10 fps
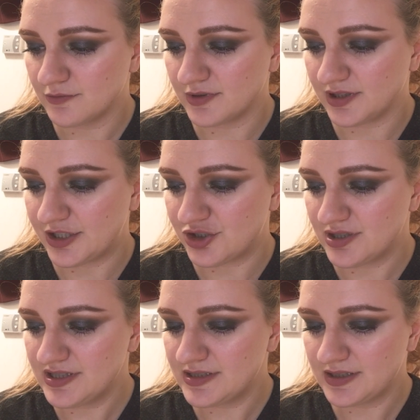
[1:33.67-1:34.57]

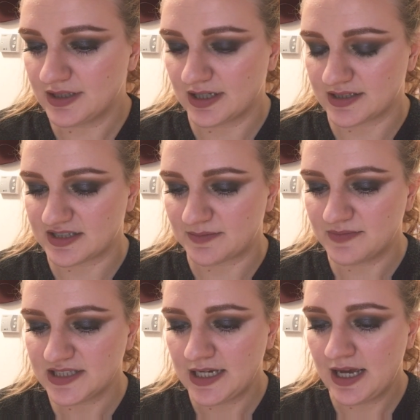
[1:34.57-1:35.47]
religions,
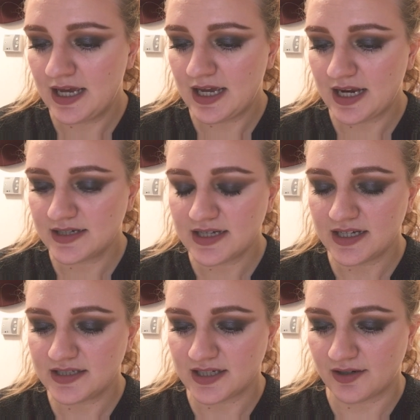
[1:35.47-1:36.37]
customs, and
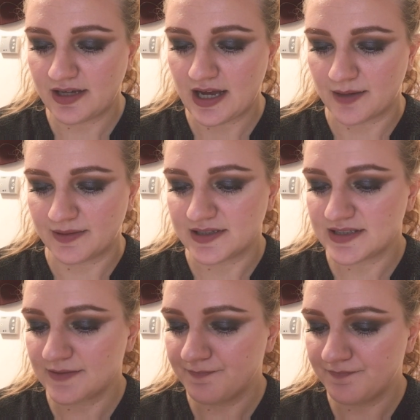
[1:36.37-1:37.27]
dietary
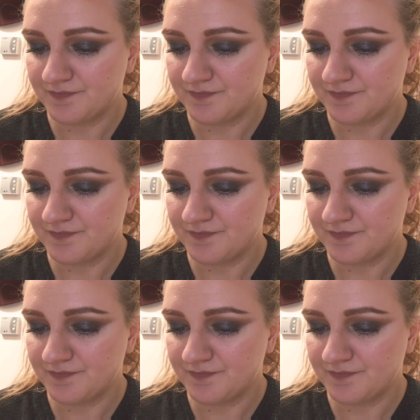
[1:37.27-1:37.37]
habits.